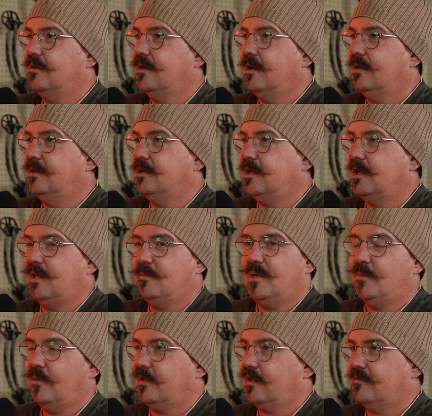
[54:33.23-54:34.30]
and eat
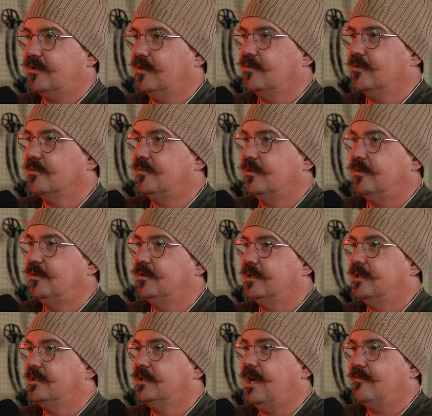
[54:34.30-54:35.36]
people's leftover food
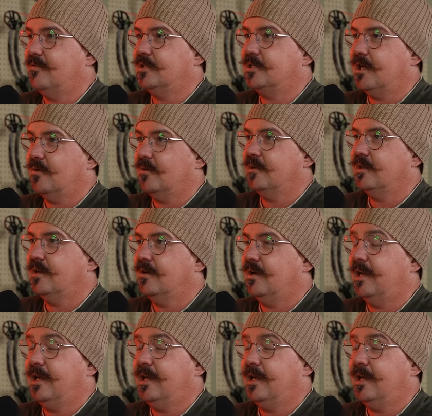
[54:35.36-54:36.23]
and have a shower there.